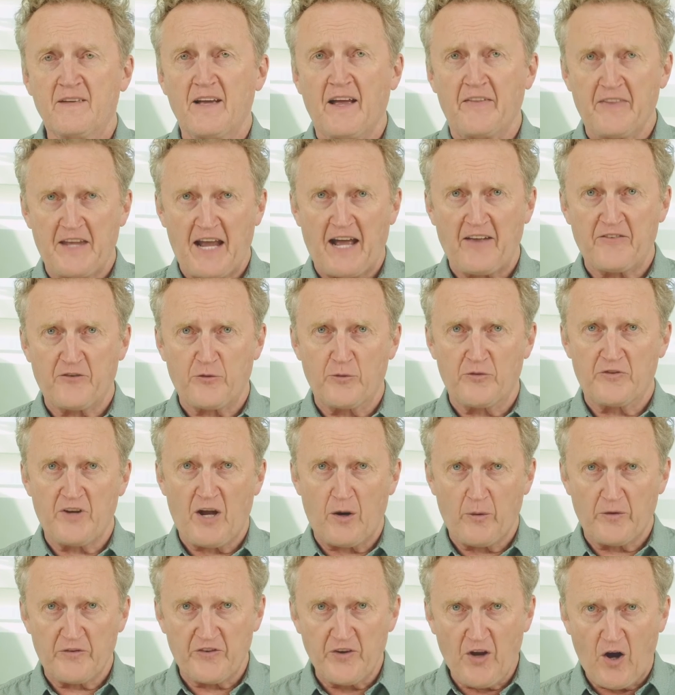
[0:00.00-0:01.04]
And the answer is
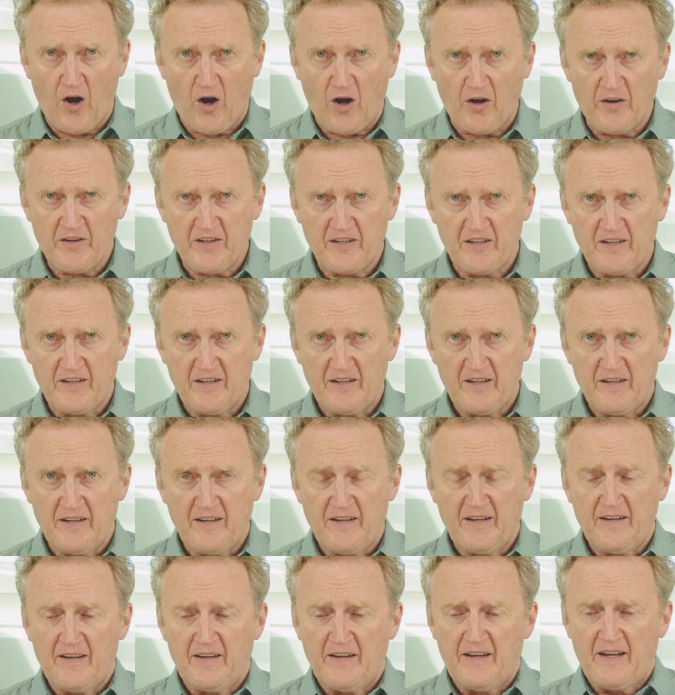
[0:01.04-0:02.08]
no, it's not,
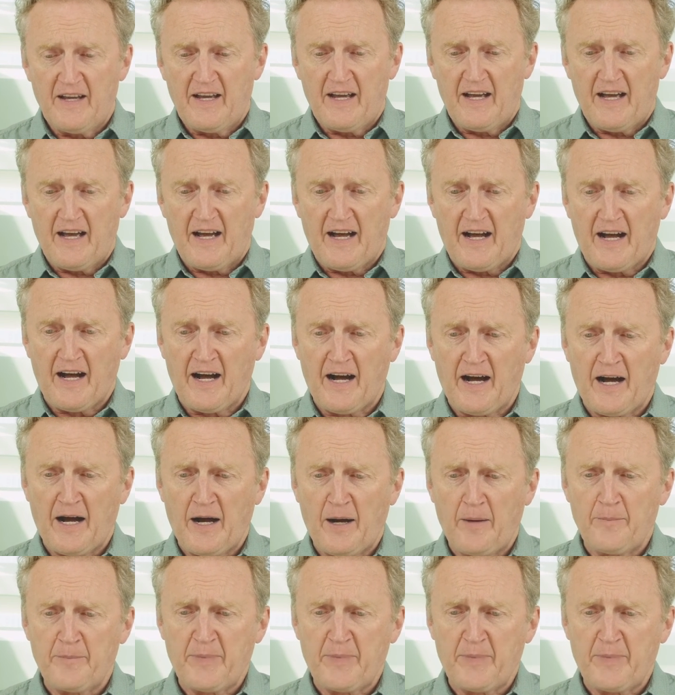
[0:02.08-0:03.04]
uh,